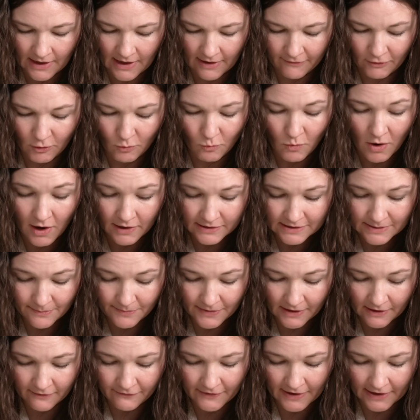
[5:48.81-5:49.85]
If you want
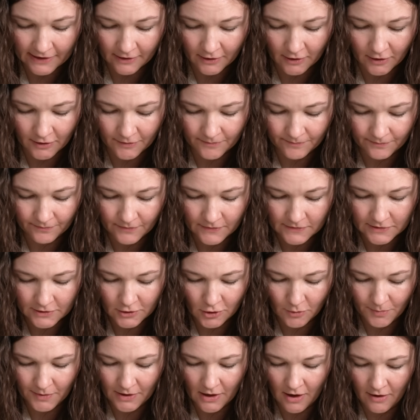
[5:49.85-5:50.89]
something finer,
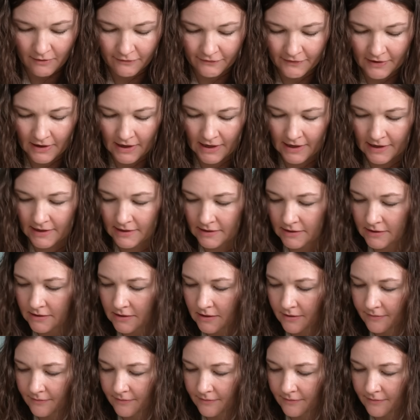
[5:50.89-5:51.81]
scoop it off and